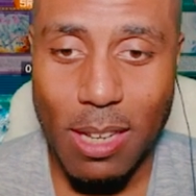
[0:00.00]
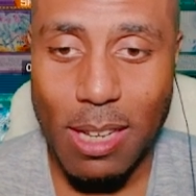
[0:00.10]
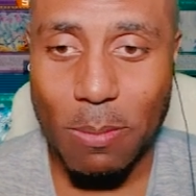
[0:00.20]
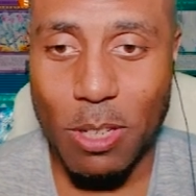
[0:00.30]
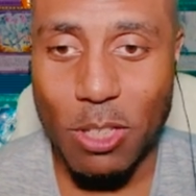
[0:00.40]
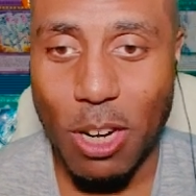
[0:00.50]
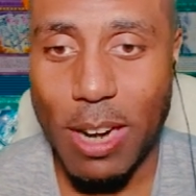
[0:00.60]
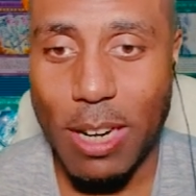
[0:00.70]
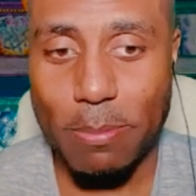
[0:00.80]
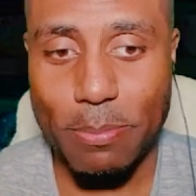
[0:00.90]
gonna
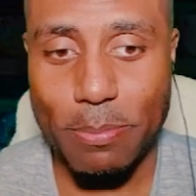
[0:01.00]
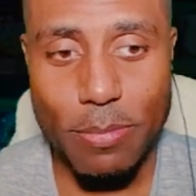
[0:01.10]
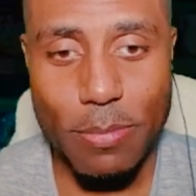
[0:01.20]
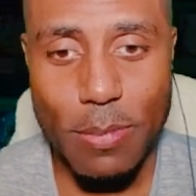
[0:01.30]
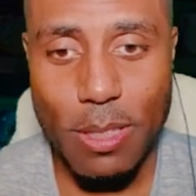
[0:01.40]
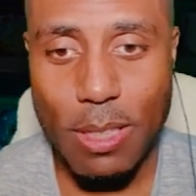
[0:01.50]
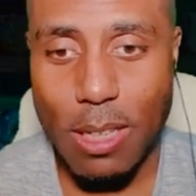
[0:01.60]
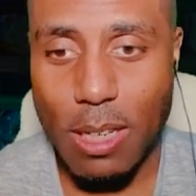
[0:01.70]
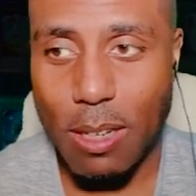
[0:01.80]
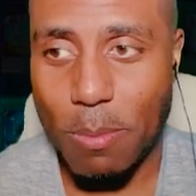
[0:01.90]
generate it.
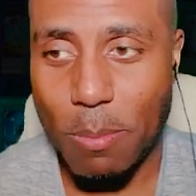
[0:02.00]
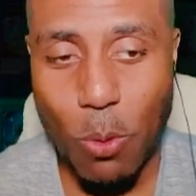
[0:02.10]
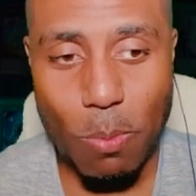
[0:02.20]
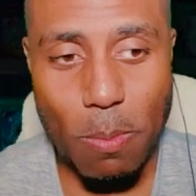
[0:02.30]
Boom.